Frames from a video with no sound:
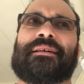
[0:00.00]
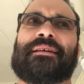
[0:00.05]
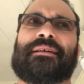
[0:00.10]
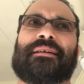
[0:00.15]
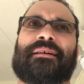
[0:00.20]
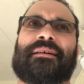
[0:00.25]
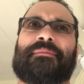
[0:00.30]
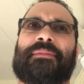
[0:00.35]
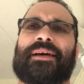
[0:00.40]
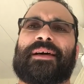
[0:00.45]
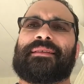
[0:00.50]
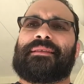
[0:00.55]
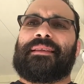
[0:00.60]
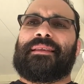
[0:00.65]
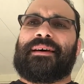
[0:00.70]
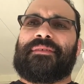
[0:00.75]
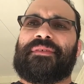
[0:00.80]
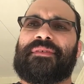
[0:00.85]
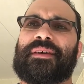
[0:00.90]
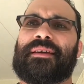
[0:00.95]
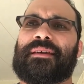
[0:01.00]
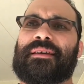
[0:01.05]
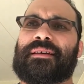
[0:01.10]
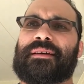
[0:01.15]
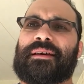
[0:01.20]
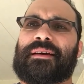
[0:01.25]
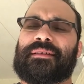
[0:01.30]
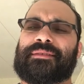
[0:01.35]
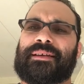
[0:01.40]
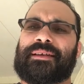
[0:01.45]
by the levee
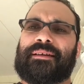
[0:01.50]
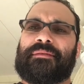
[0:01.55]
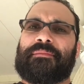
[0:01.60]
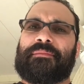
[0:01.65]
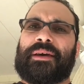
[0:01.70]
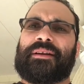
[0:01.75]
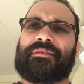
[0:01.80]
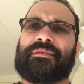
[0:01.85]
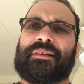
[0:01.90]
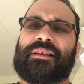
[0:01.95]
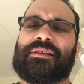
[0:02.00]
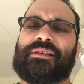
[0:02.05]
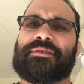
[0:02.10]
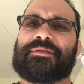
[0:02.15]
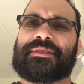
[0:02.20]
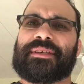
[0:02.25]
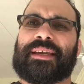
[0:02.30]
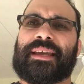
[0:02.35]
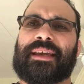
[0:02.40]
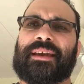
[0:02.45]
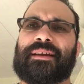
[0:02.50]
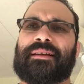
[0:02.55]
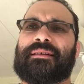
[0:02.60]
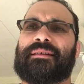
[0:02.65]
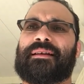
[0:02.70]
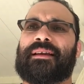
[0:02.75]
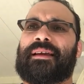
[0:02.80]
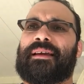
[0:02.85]
out there in Metairie, close to Kenner,